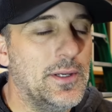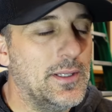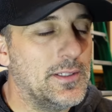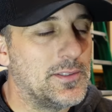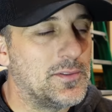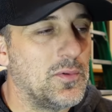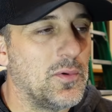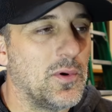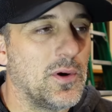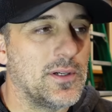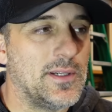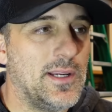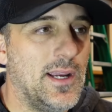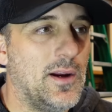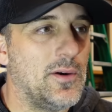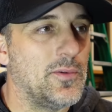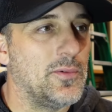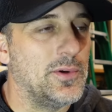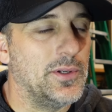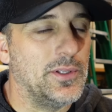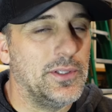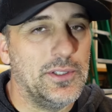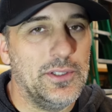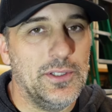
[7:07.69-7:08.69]
It's worked out
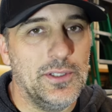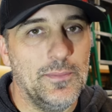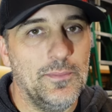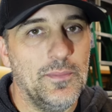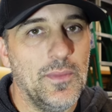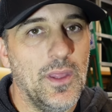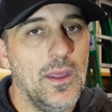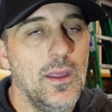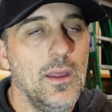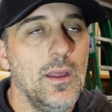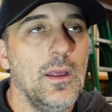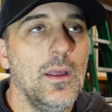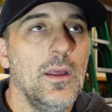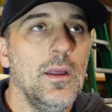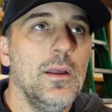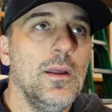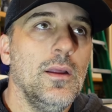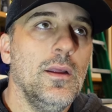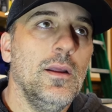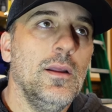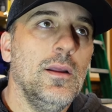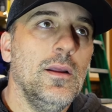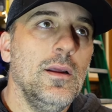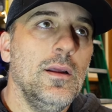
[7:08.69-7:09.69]
really good.
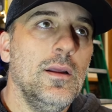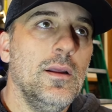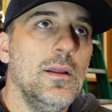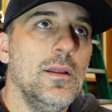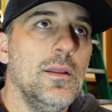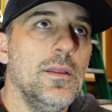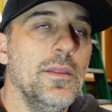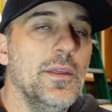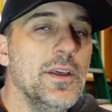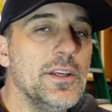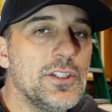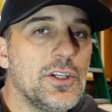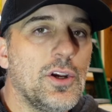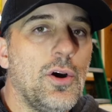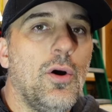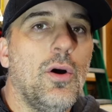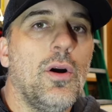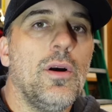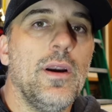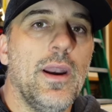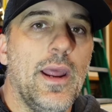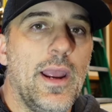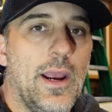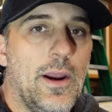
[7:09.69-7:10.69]
This
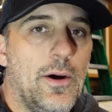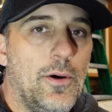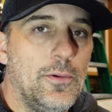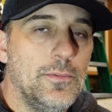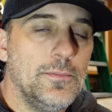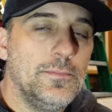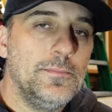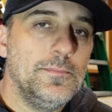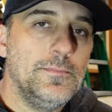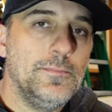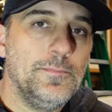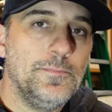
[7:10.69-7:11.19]
car now